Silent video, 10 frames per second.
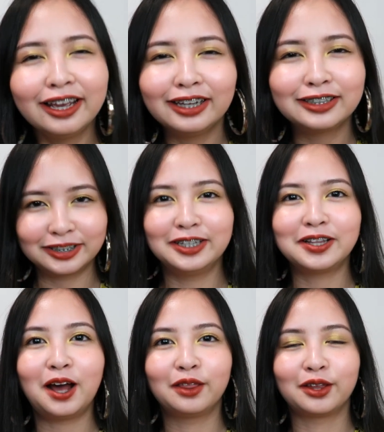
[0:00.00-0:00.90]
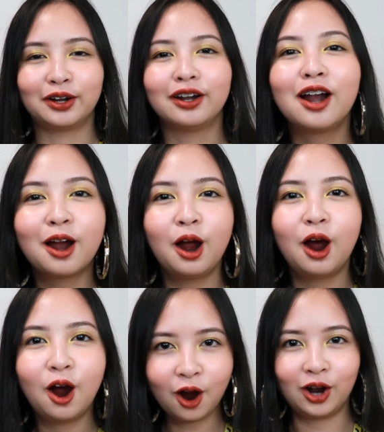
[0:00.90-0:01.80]
It's another
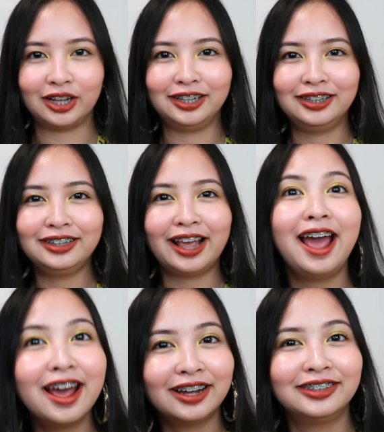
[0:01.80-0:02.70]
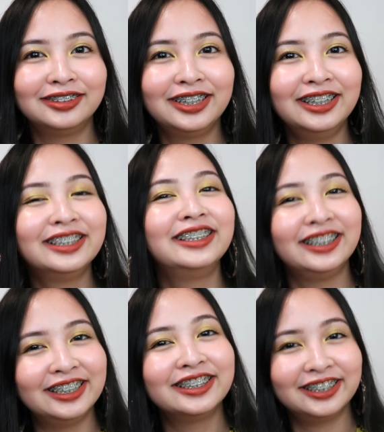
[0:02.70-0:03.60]
haul, and
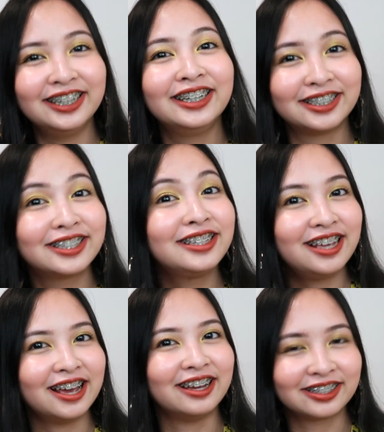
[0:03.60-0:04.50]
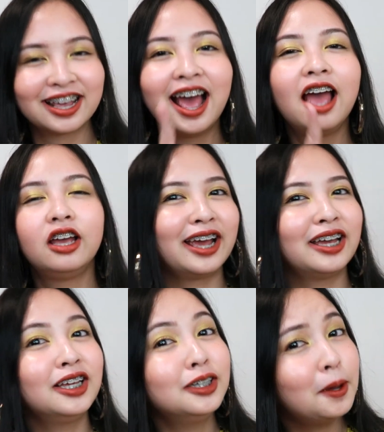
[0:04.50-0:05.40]
it is, yes,
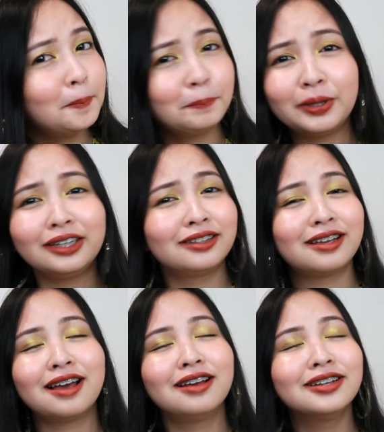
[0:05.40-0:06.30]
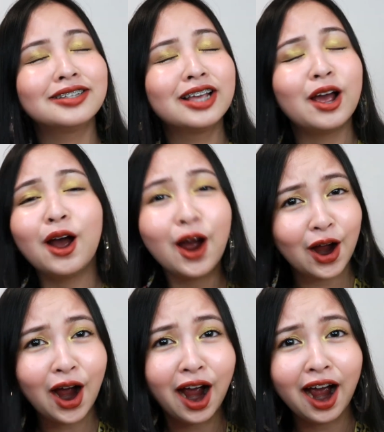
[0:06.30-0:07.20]
a BTS
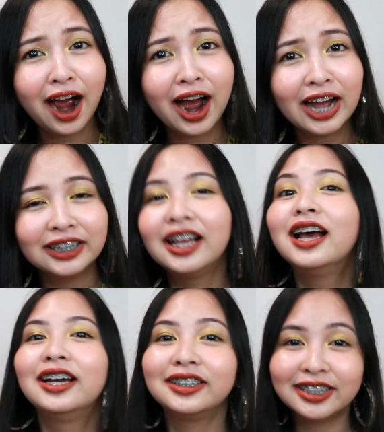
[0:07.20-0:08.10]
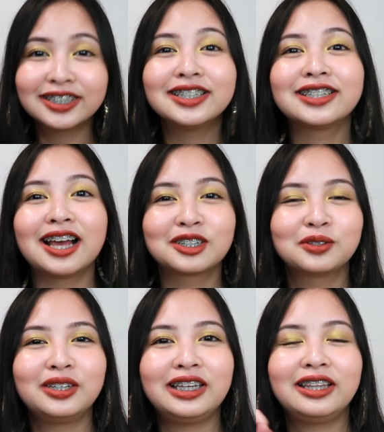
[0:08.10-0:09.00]
haul! This is
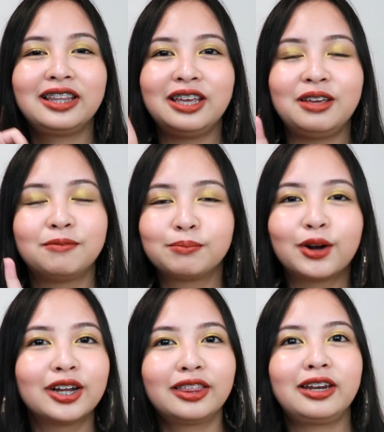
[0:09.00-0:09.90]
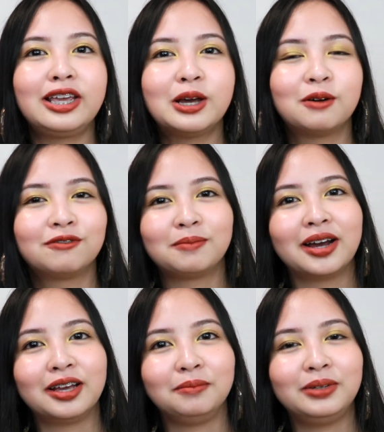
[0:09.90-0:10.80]
actually the part 3 of
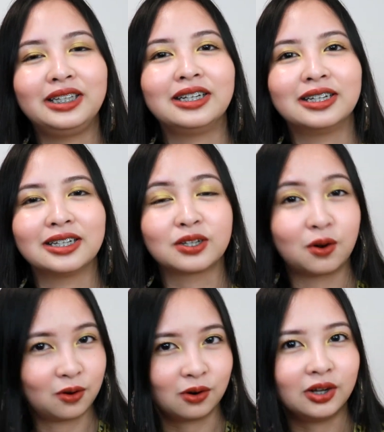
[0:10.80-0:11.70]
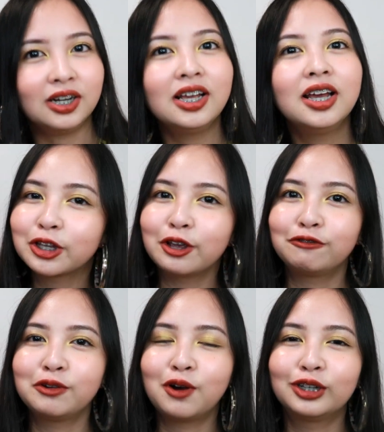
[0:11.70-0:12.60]
my BTS haul. So
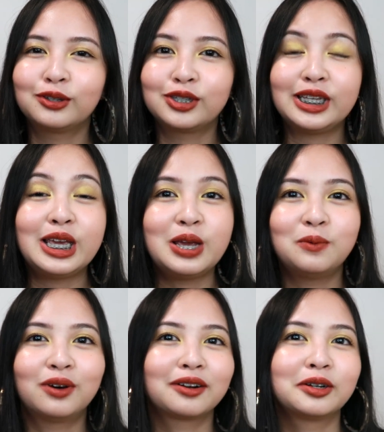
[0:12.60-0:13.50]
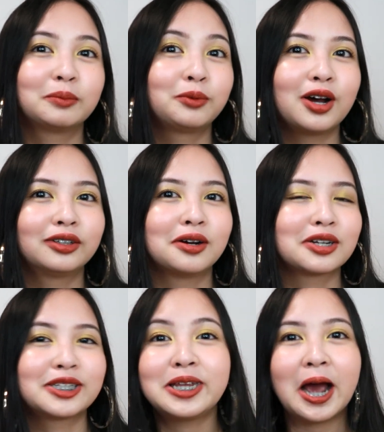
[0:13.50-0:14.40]
if you want to see what are the
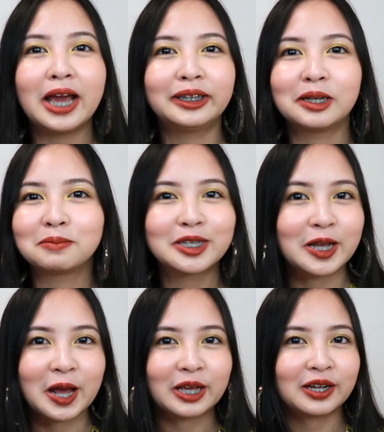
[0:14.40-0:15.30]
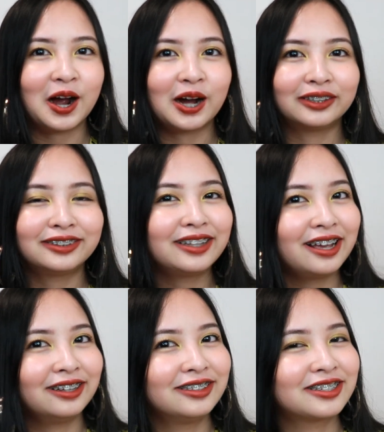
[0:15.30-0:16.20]
products, the items that I got,
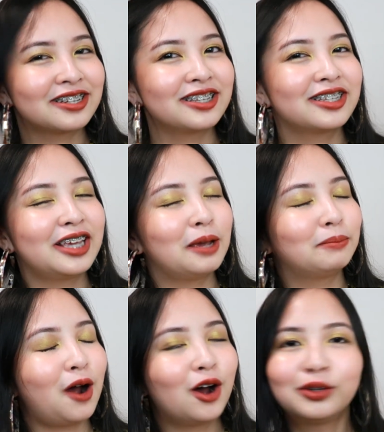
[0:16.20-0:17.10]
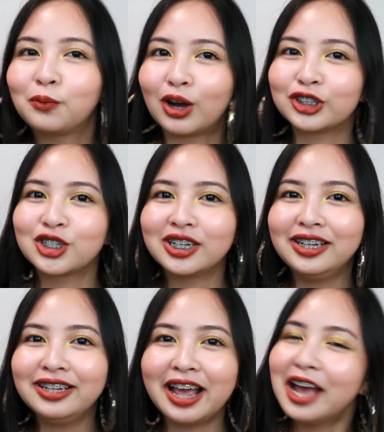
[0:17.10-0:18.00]
then just keep on
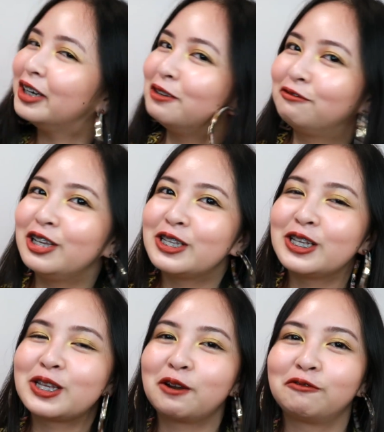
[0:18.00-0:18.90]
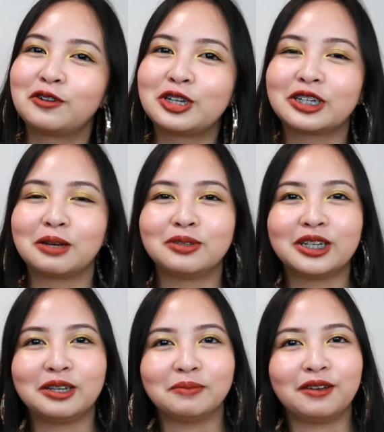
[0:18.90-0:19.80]
watching. And if this is your first time
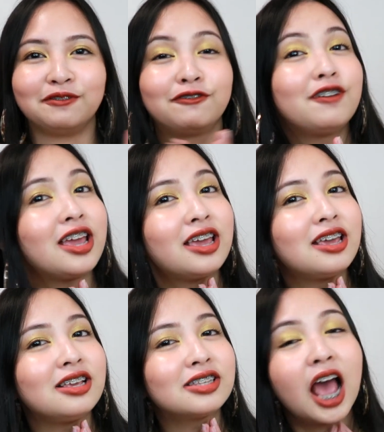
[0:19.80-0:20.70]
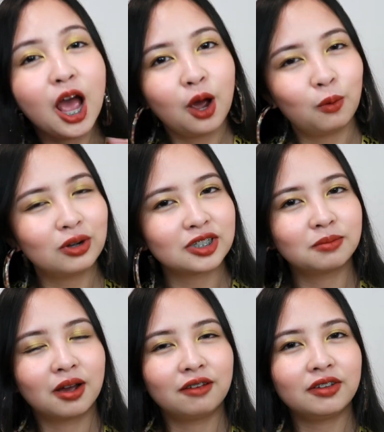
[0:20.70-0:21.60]
seeing my face,
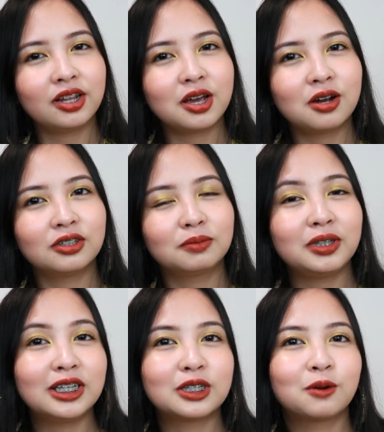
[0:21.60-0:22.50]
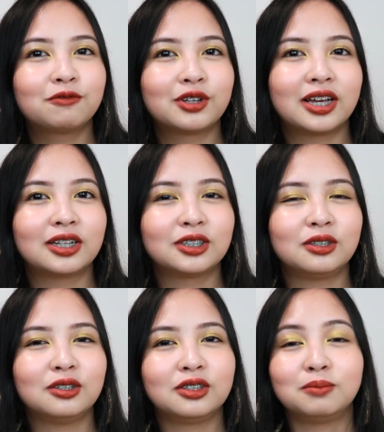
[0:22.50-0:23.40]
watching my videos, please don't forget
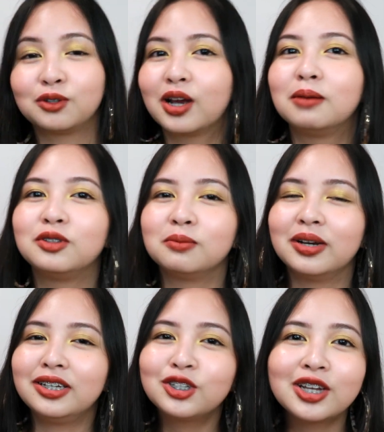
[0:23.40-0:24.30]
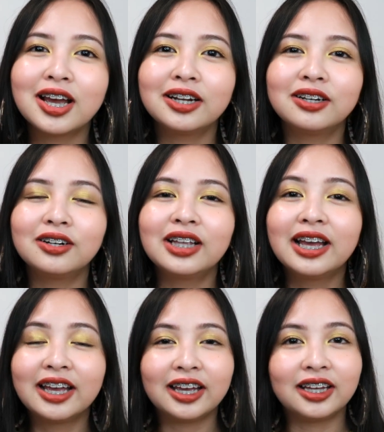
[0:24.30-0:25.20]
to subscribe to my channel
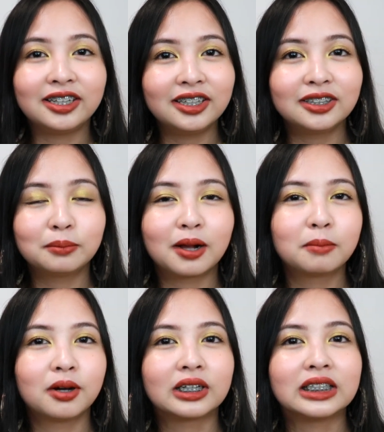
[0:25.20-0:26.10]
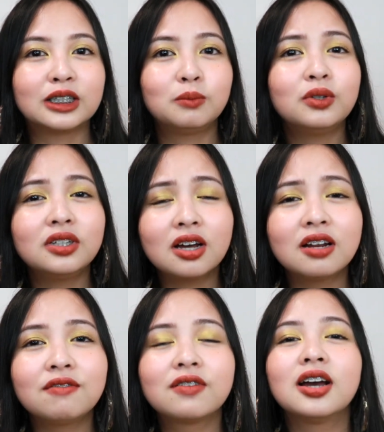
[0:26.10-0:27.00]
and hit the bell button to be
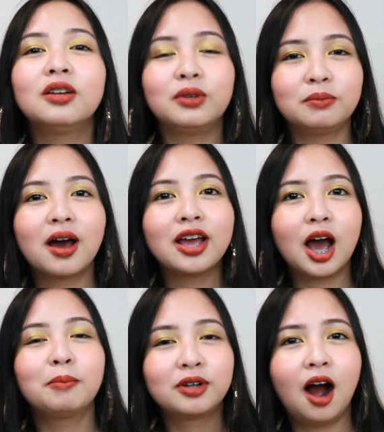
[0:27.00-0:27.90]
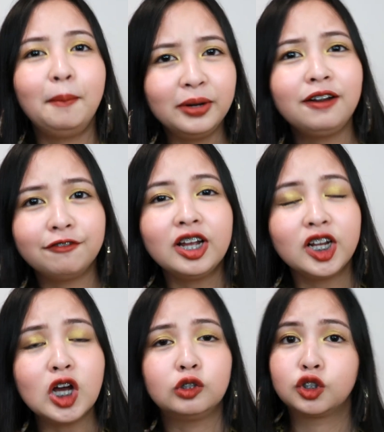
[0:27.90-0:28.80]
notified with my upcoming
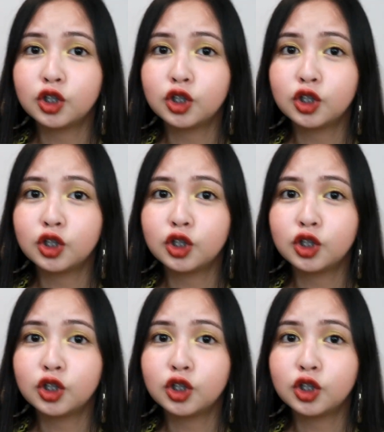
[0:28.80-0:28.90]
videos.